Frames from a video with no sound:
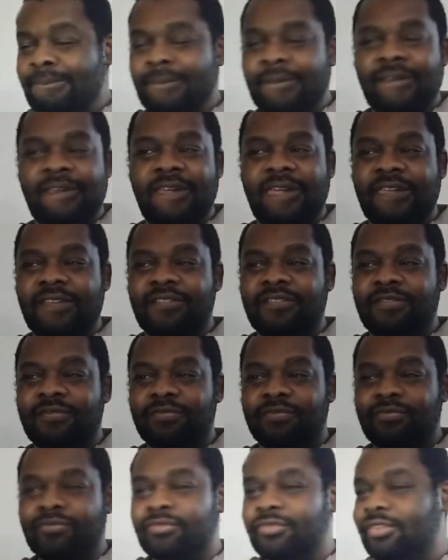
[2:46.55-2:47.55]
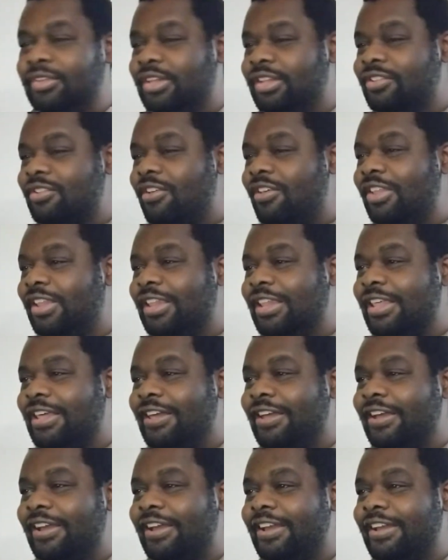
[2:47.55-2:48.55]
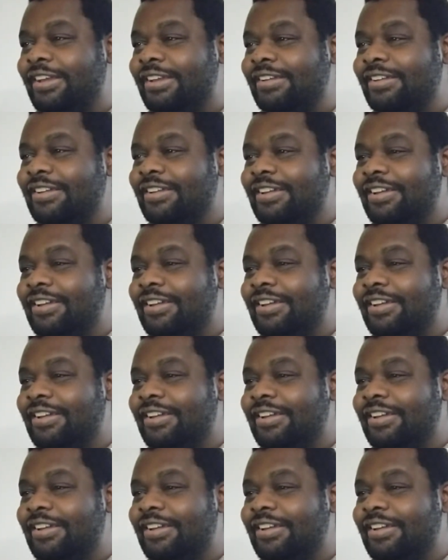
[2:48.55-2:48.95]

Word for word: because mm, it's all a lie.